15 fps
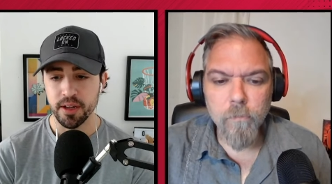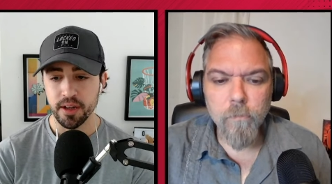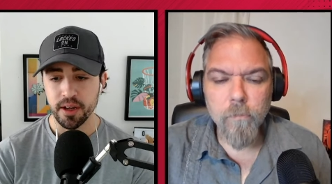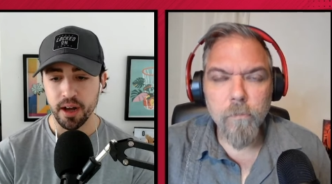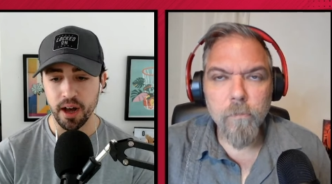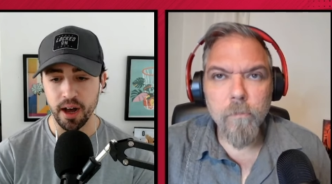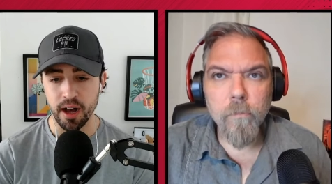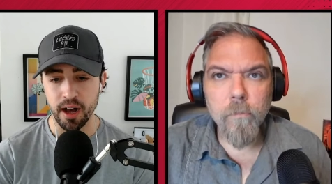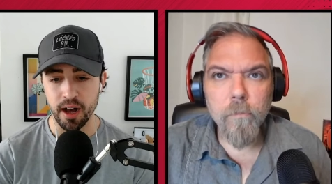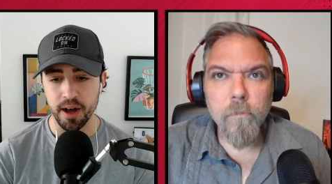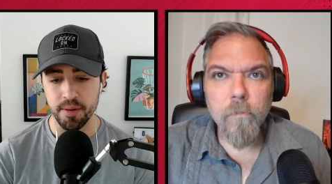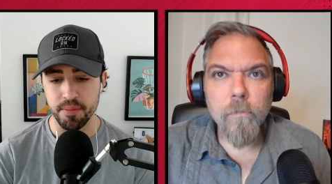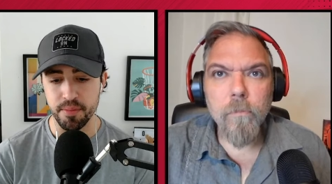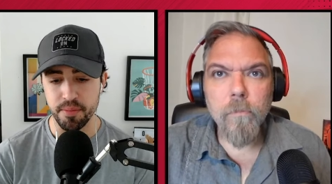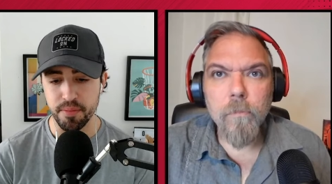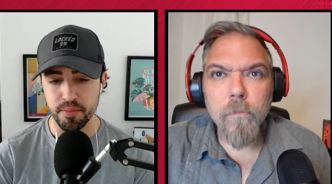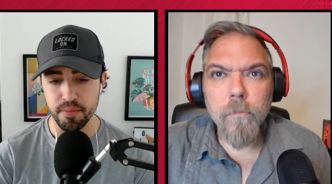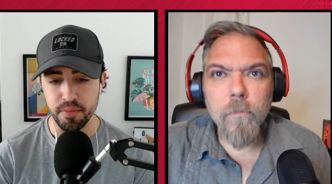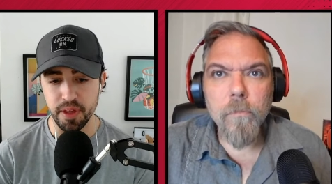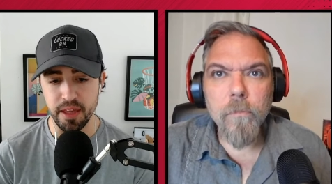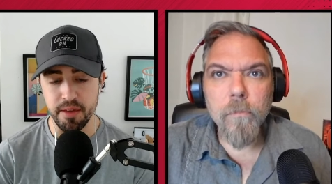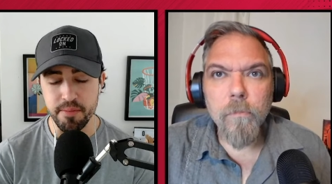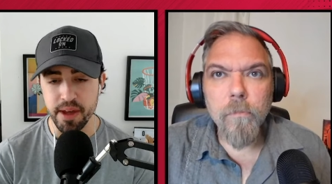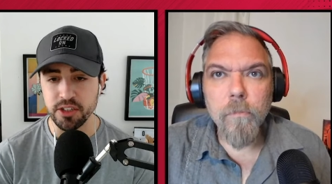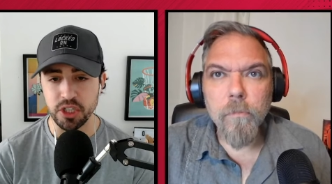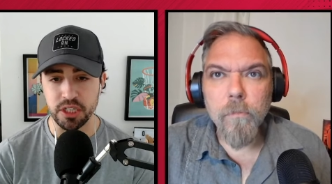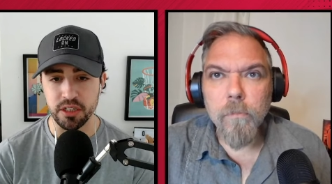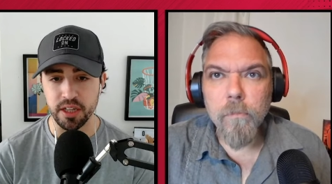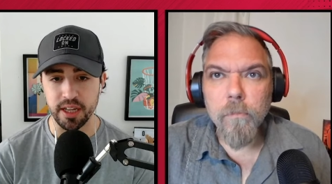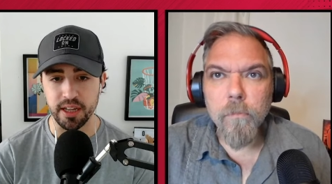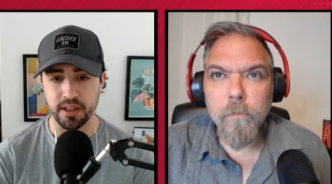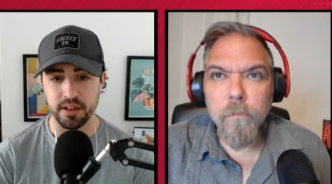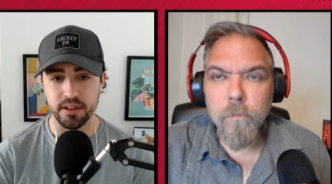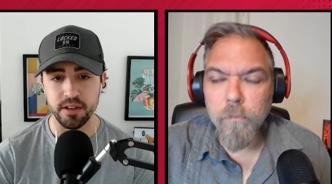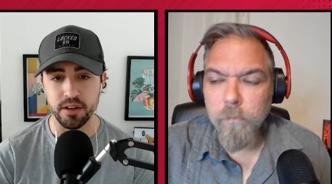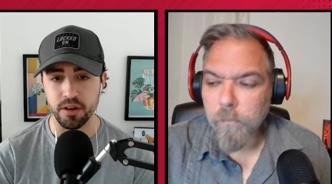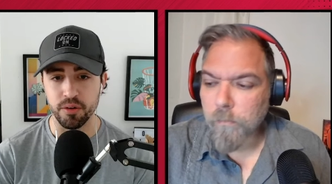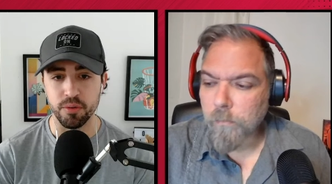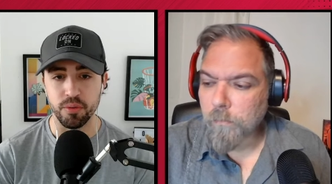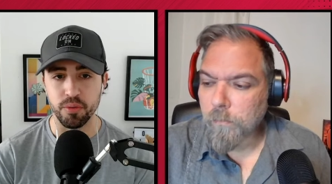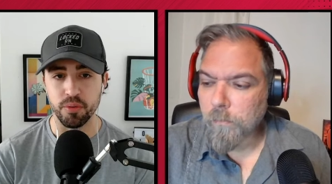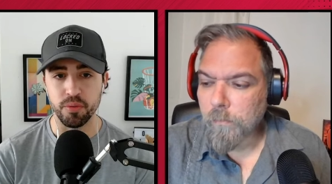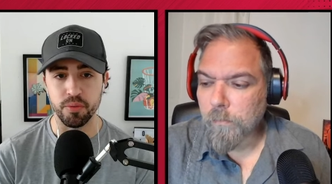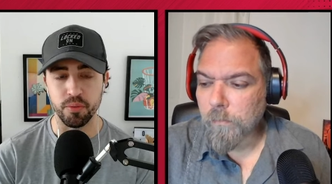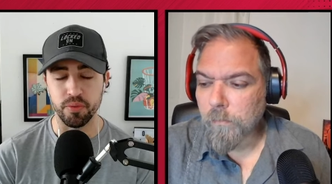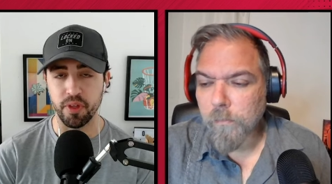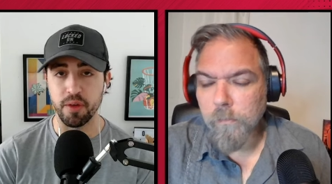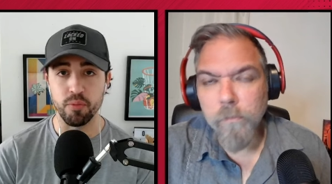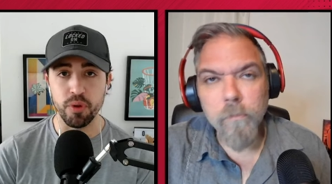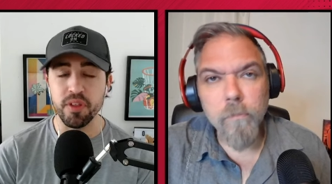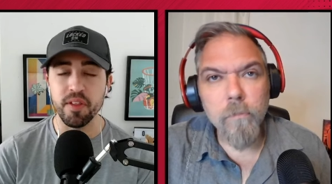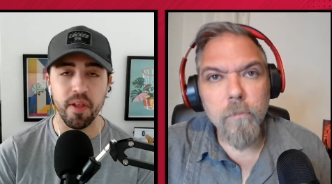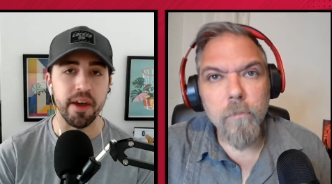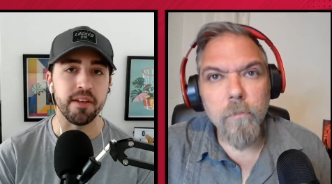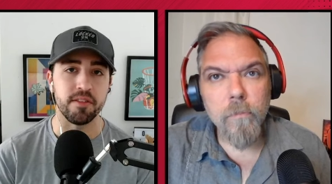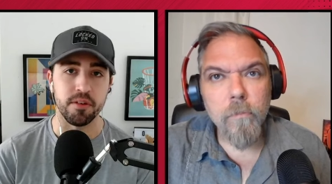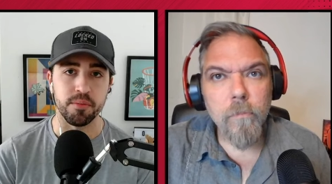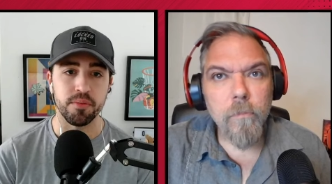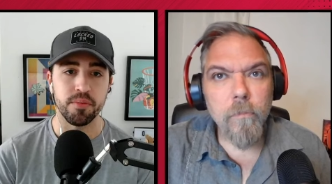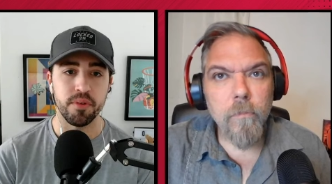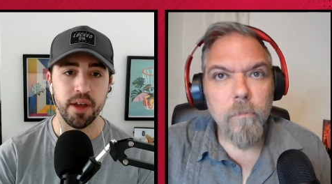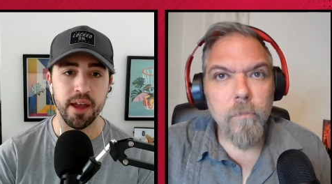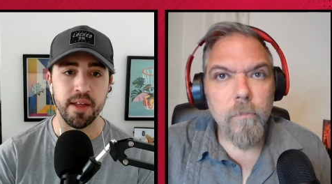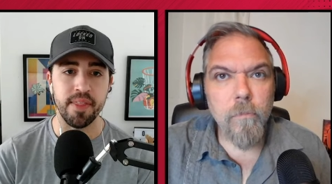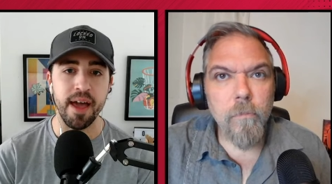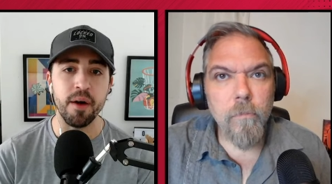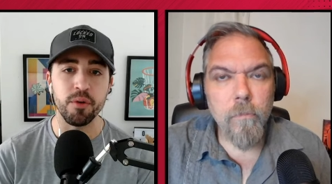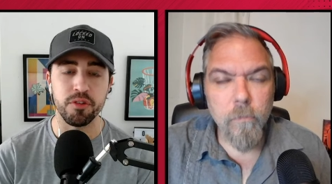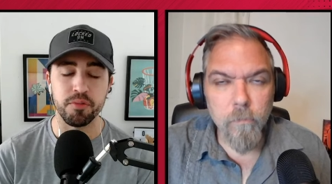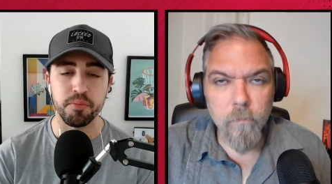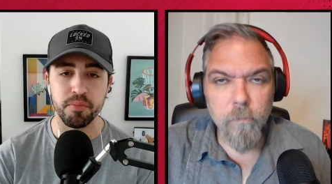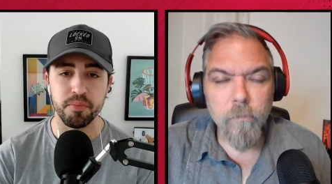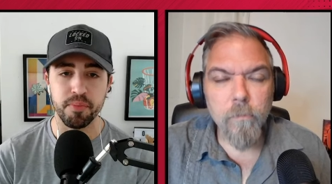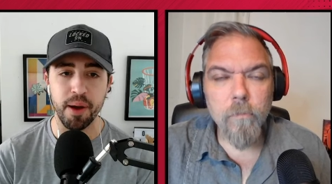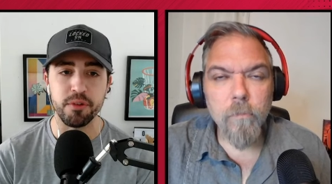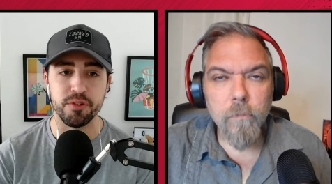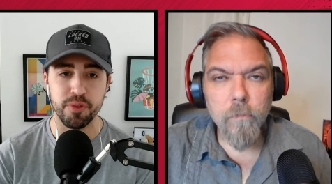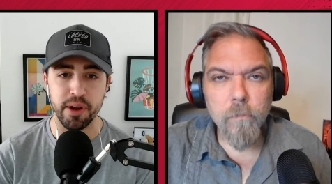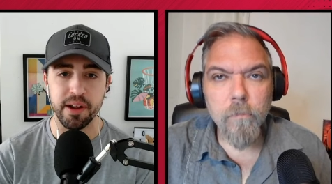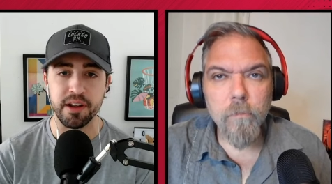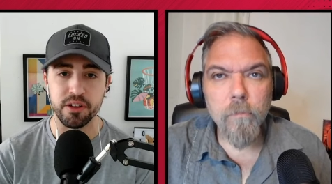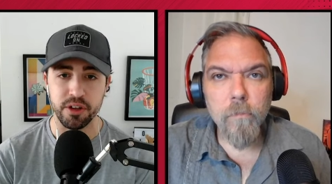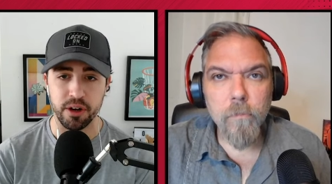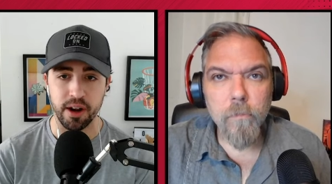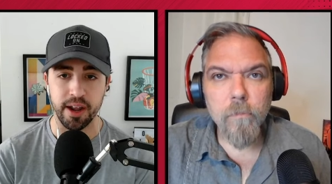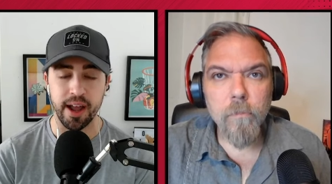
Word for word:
Speaker 1: um, he mentioned like you know they really liked him, and that was that was very clear.